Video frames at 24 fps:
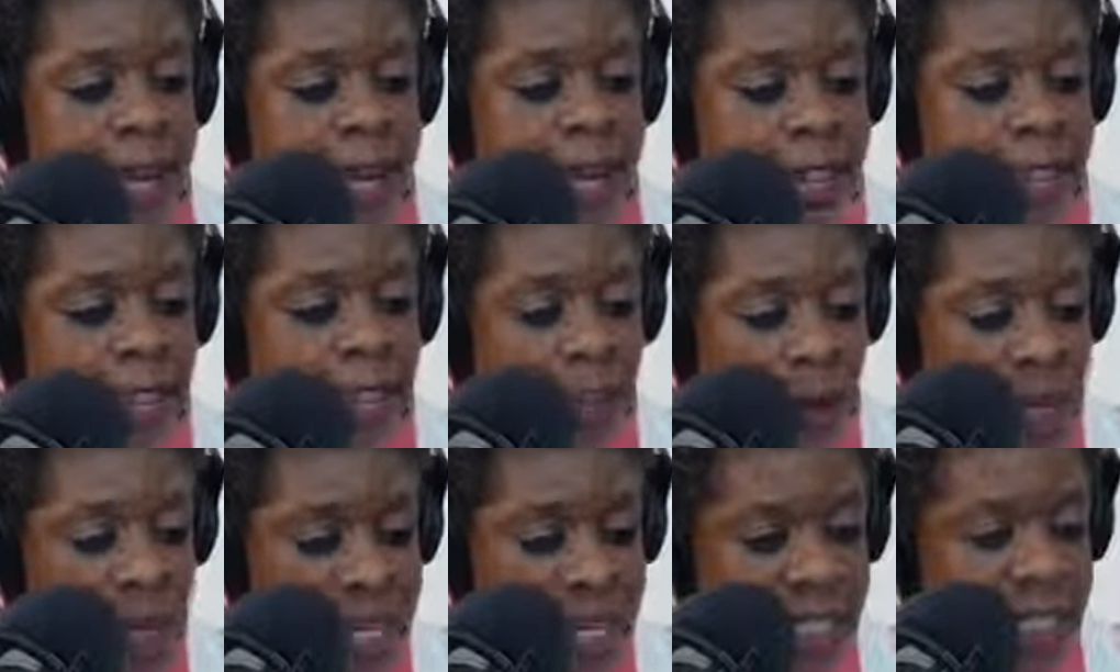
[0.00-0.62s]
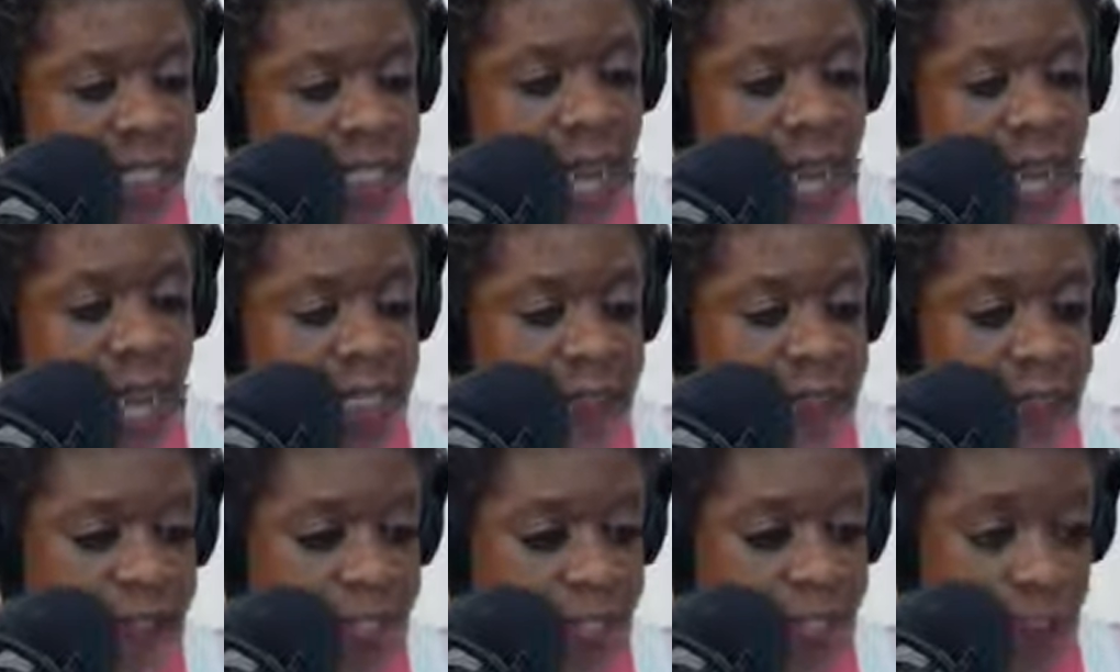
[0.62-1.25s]
And so inside
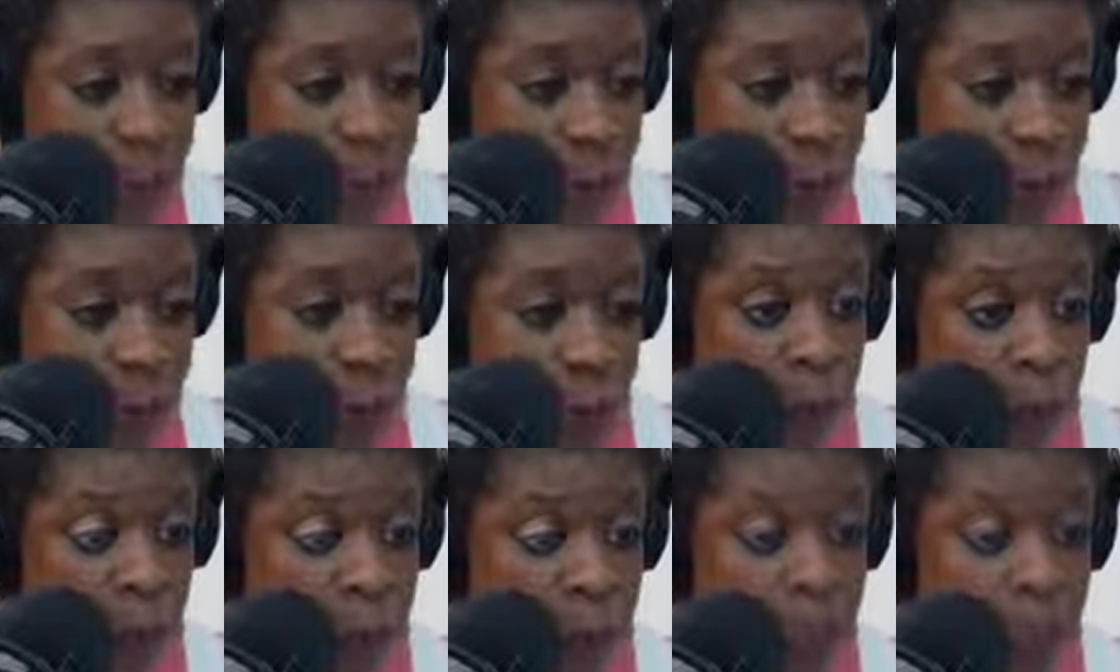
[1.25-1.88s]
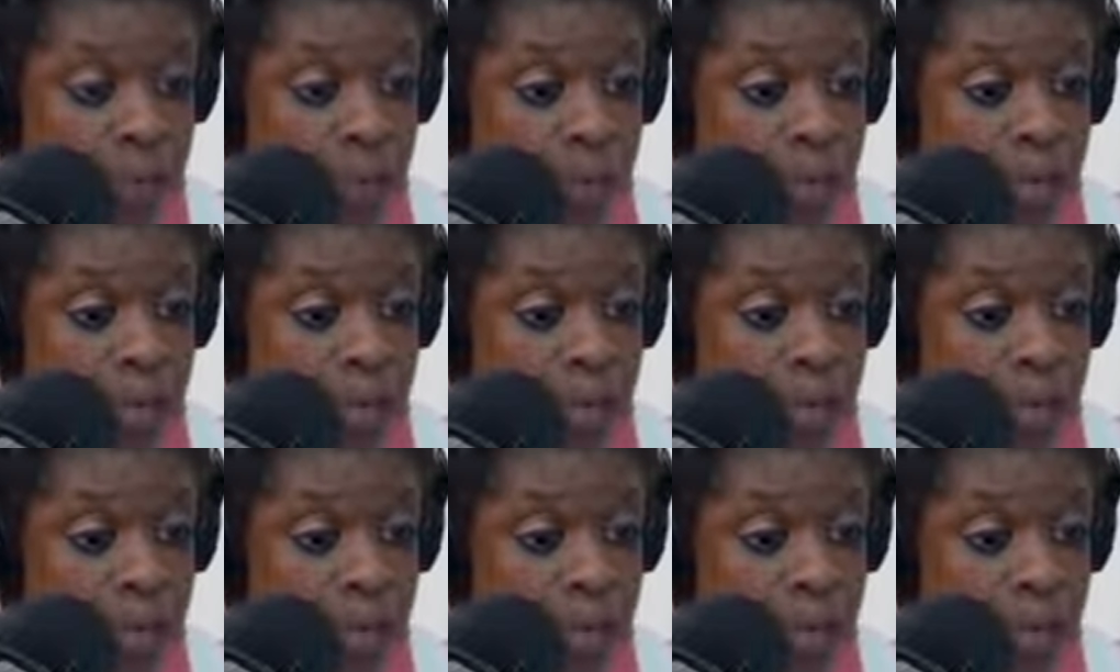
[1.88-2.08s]
of this group,